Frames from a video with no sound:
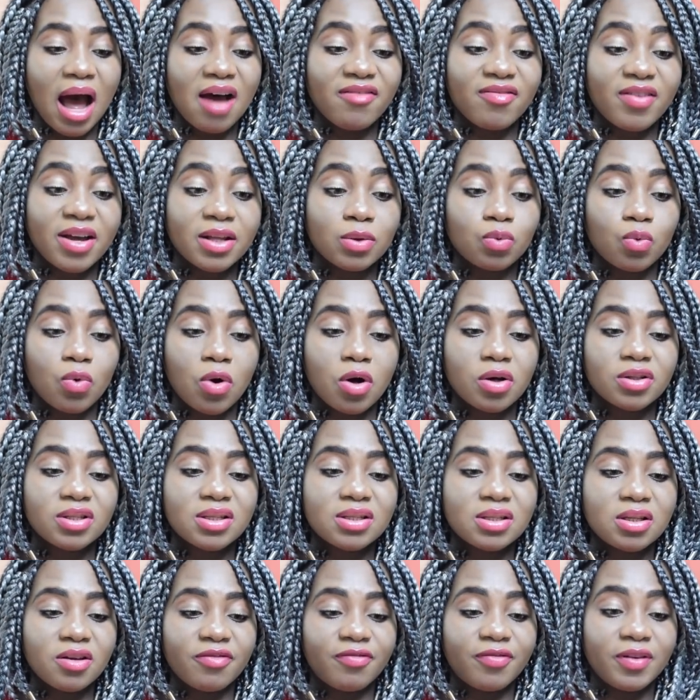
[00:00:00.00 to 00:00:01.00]

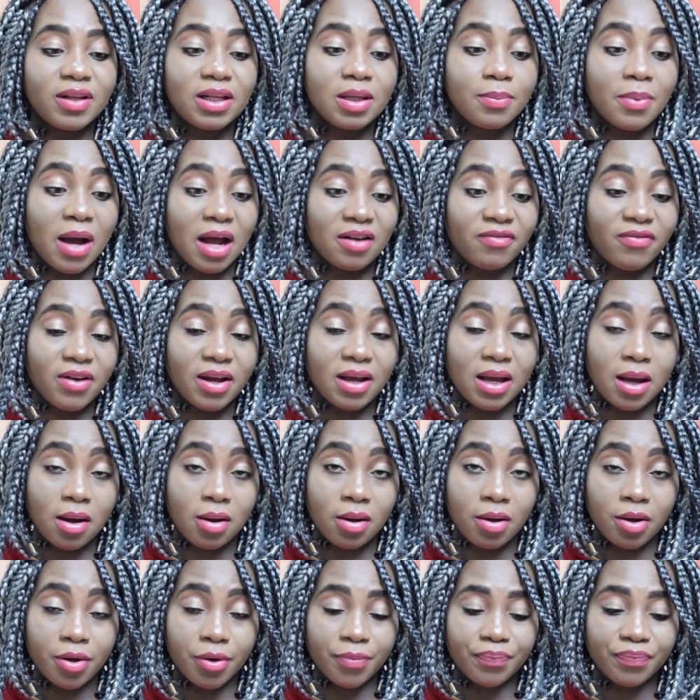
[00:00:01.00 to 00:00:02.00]
Philip
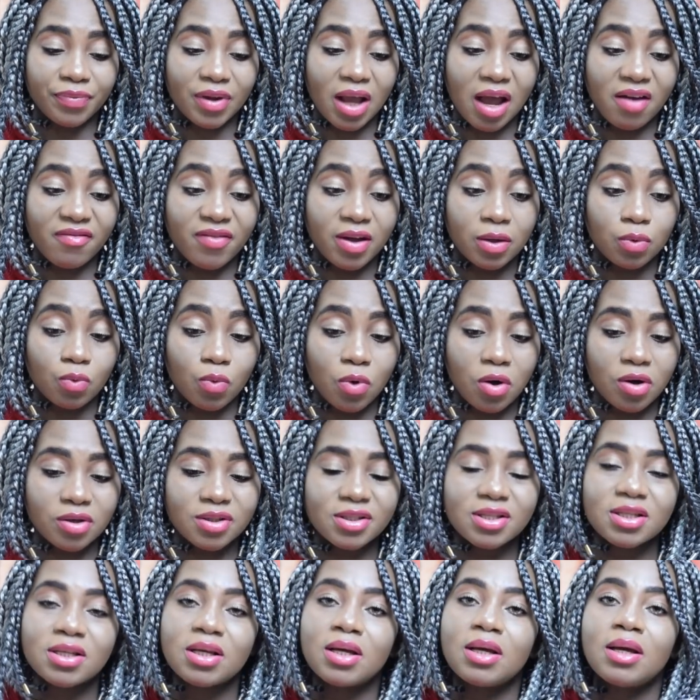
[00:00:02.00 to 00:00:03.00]
Advent
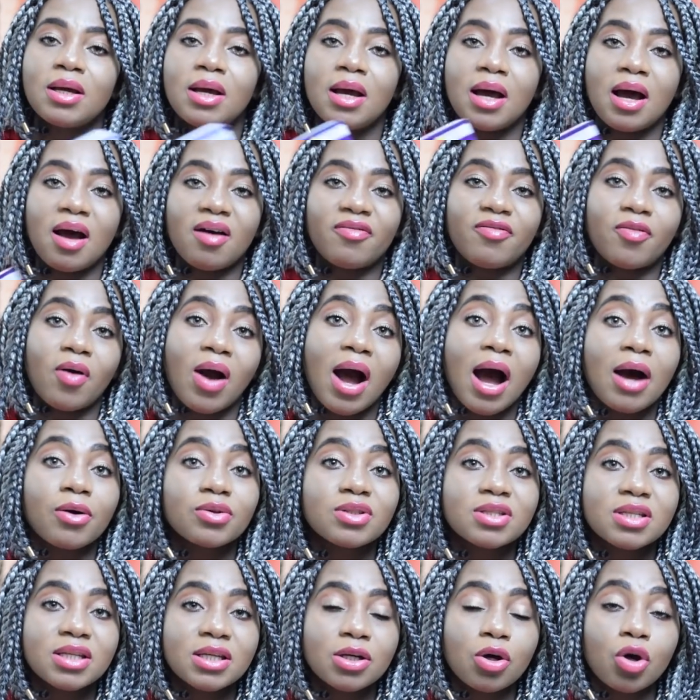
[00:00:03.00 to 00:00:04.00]
ones are for
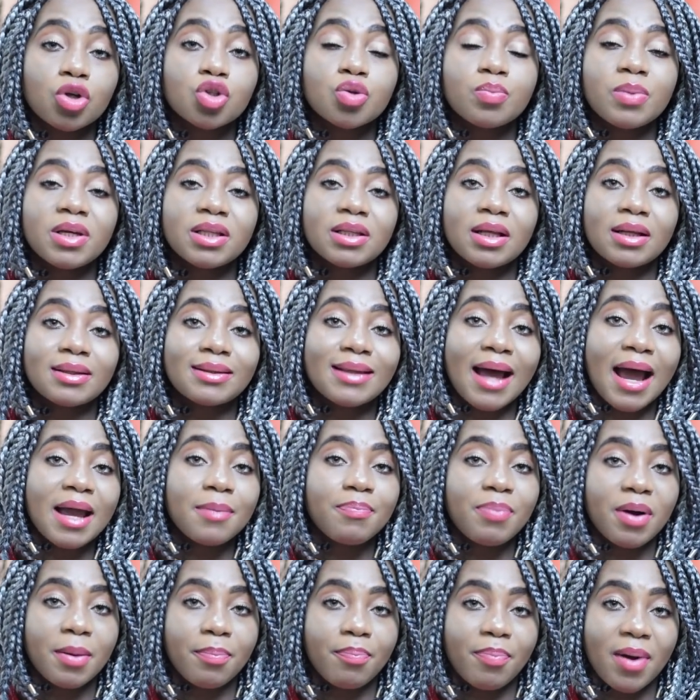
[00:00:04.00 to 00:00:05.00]
outing, also be in the
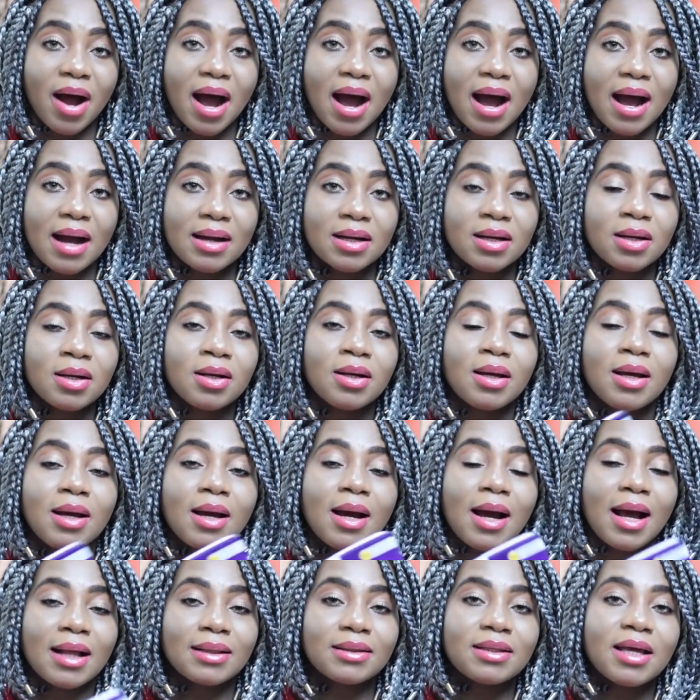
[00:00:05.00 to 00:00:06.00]
diaper bag.
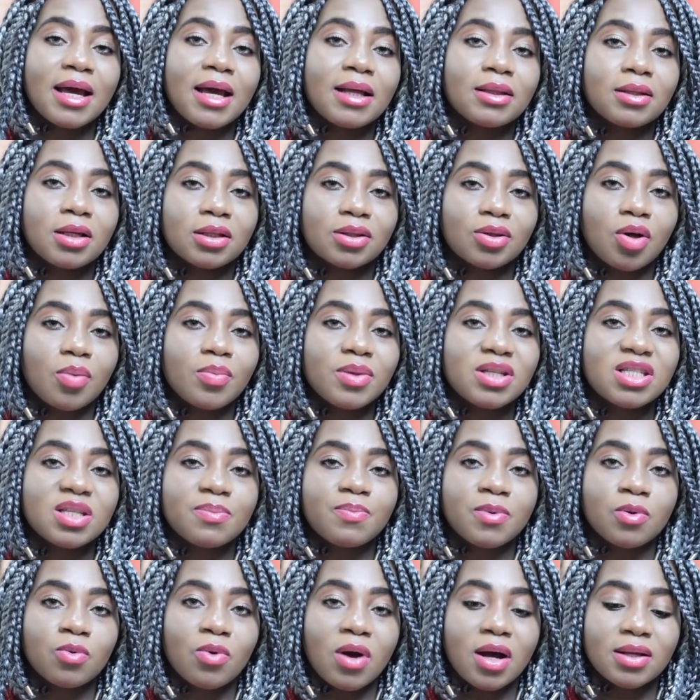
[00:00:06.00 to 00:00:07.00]
And then the Tommy
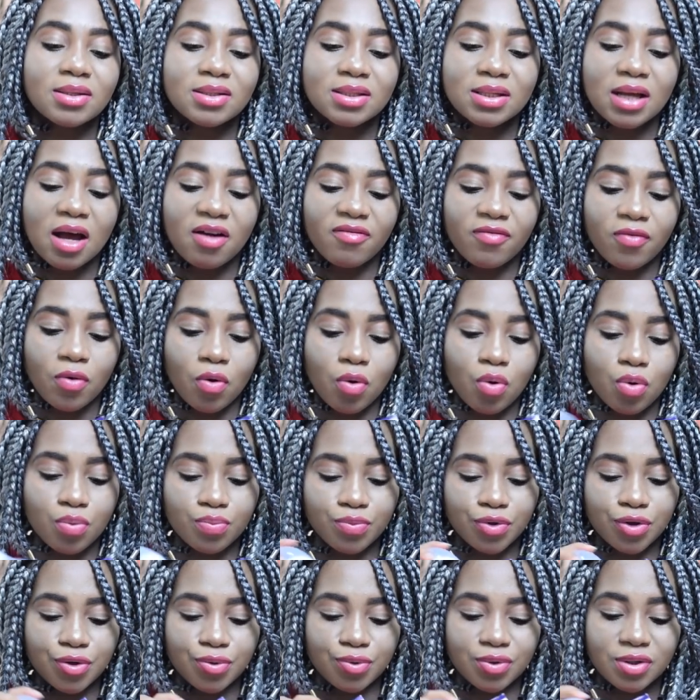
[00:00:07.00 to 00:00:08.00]
Tippy ones are for
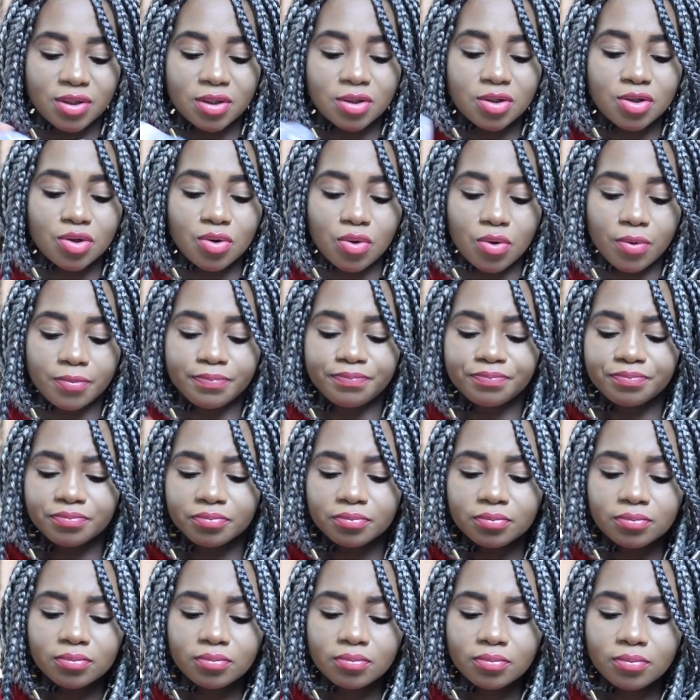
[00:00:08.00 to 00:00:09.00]
home use. So
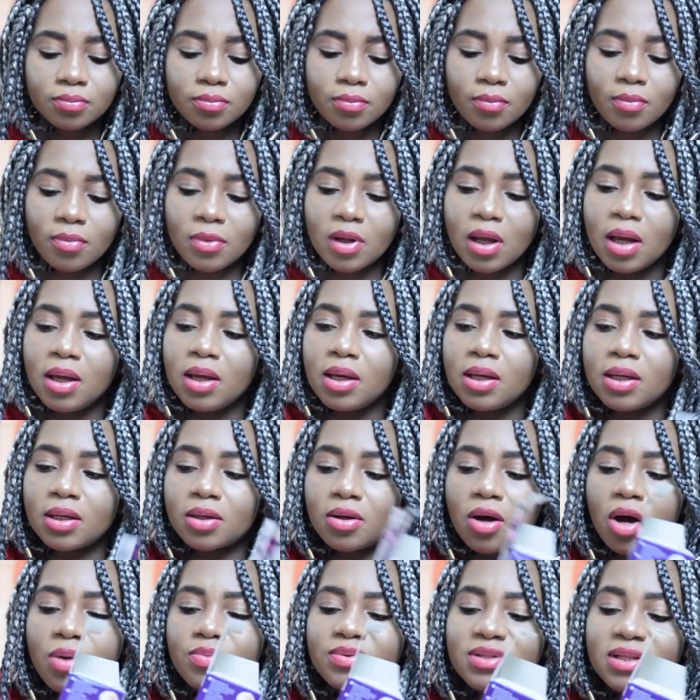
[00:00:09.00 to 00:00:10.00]

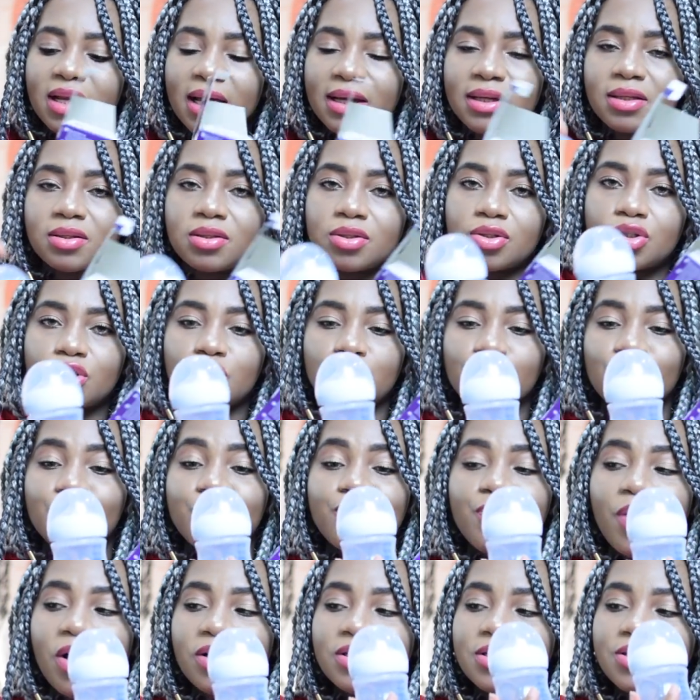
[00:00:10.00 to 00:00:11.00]
it comes like two
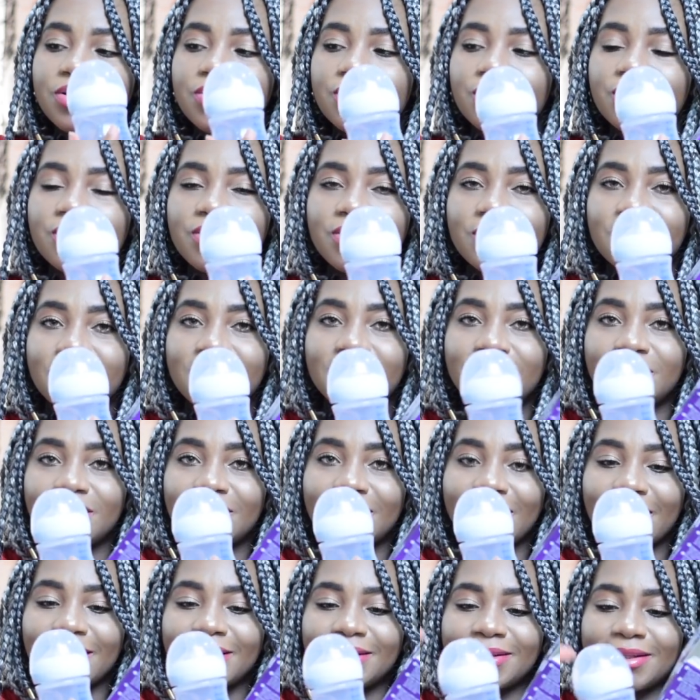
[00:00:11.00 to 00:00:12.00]
bottles
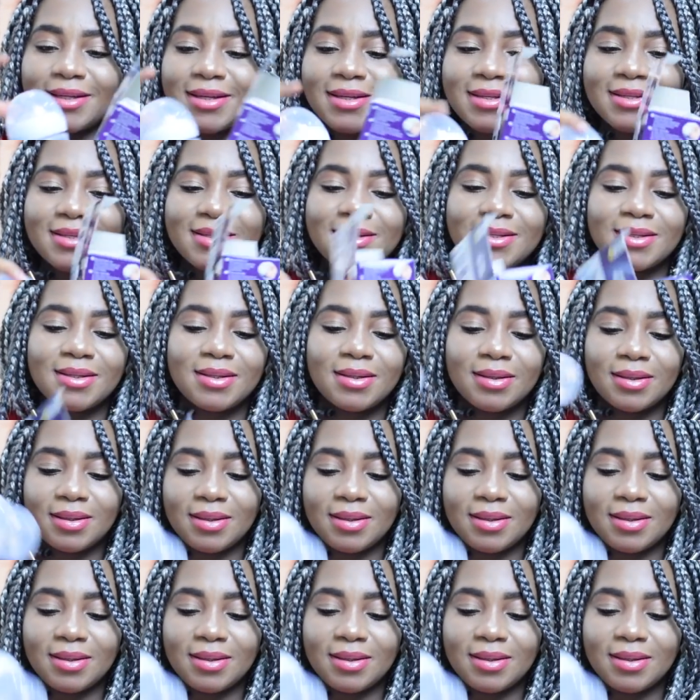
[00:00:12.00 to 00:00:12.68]
like this.